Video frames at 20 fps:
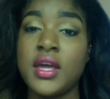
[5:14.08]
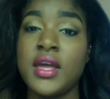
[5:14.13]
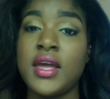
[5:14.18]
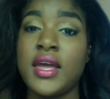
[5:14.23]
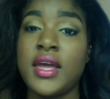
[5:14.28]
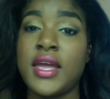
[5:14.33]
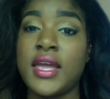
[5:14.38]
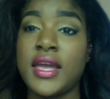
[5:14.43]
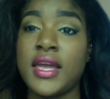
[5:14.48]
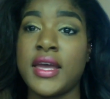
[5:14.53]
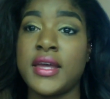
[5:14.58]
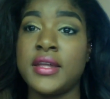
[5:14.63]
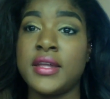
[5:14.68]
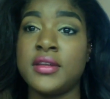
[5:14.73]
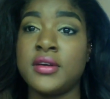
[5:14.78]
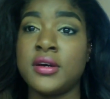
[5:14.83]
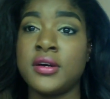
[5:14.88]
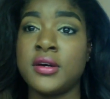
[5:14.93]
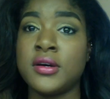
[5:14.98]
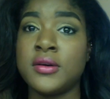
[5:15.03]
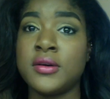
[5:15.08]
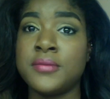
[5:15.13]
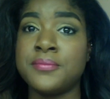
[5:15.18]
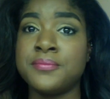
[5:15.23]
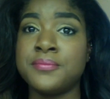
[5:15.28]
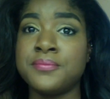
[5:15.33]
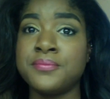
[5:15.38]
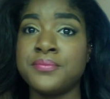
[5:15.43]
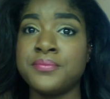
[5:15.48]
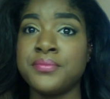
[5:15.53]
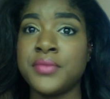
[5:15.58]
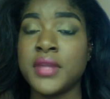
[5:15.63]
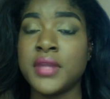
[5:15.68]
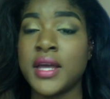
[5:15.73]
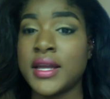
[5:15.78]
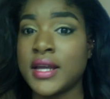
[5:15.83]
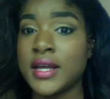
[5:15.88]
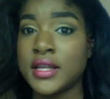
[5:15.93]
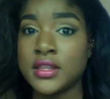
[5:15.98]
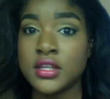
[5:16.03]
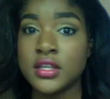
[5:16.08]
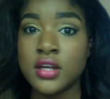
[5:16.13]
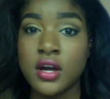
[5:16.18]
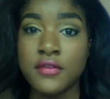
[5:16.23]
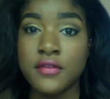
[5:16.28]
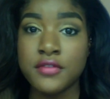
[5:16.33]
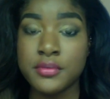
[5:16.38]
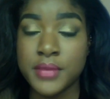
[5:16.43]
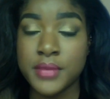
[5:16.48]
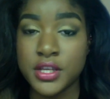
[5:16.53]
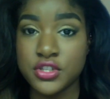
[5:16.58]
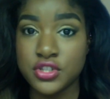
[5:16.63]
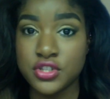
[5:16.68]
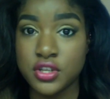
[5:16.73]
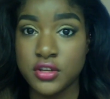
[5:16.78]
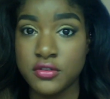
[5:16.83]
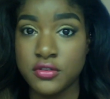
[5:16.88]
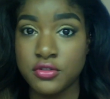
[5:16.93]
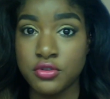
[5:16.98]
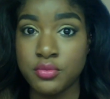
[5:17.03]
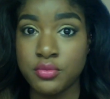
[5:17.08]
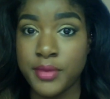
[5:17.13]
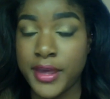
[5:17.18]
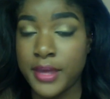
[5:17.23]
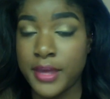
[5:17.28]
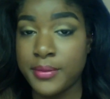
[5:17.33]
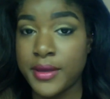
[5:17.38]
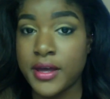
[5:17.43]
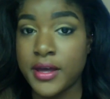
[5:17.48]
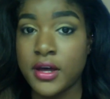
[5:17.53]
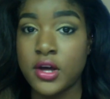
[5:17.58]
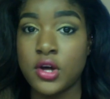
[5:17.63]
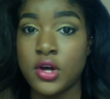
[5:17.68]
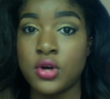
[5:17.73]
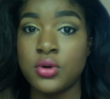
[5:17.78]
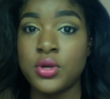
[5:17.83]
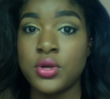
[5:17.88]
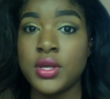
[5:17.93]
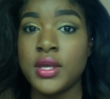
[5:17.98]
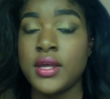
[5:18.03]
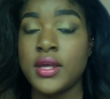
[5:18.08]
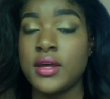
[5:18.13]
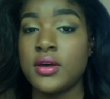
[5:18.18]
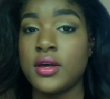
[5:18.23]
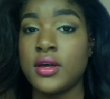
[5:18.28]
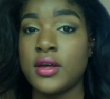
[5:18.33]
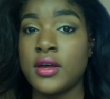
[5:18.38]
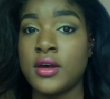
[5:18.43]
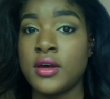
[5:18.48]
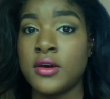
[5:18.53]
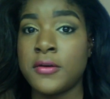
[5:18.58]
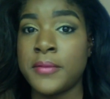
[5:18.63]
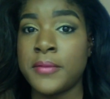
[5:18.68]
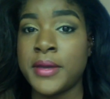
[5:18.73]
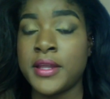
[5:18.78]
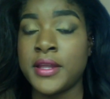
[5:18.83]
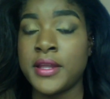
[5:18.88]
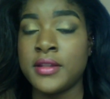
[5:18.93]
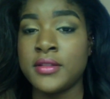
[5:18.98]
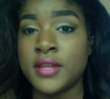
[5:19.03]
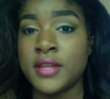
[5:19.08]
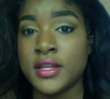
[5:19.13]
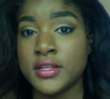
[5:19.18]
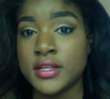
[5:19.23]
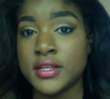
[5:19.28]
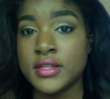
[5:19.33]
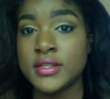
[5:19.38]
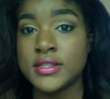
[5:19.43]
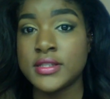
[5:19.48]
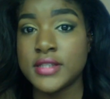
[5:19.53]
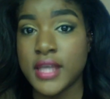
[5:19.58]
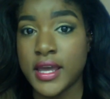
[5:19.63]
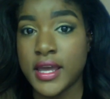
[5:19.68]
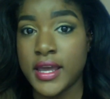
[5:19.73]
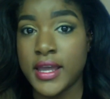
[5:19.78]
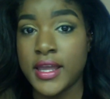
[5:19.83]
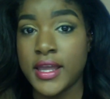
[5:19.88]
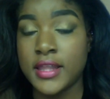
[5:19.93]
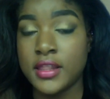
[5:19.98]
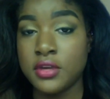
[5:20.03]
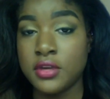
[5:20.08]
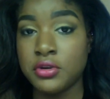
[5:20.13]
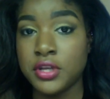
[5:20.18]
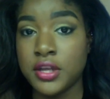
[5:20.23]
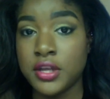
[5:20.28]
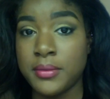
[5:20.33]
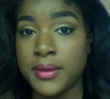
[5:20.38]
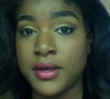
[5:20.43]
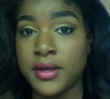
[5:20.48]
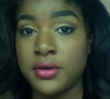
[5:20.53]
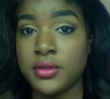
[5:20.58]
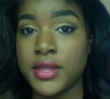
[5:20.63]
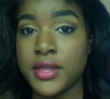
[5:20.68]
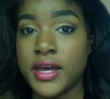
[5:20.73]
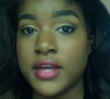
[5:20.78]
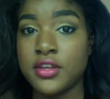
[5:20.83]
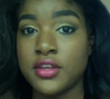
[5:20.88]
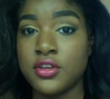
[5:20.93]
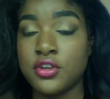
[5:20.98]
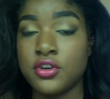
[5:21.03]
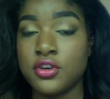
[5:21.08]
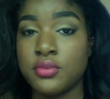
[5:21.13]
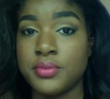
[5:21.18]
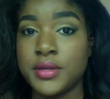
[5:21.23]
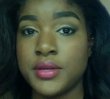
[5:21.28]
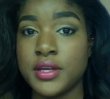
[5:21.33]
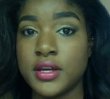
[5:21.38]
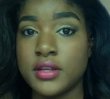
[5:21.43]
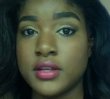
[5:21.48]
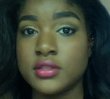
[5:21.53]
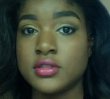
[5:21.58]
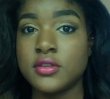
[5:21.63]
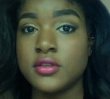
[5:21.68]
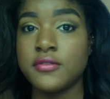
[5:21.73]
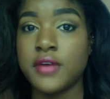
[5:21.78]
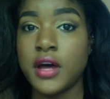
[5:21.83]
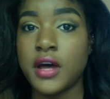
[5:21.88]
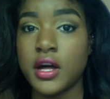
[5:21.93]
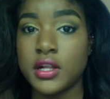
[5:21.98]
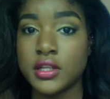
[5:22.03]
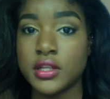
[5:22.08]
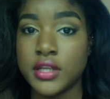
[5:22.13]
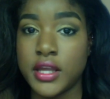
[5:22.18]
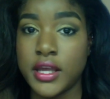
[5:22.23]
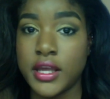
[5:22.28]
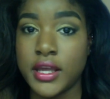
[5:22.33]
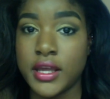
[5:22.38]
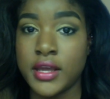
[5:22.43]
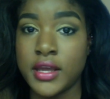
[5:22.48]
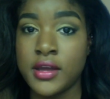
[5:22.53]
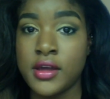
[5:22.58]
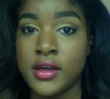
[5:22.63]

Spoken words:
And I got the confirmation through PayPal, and they did say in their email that, because of the holiday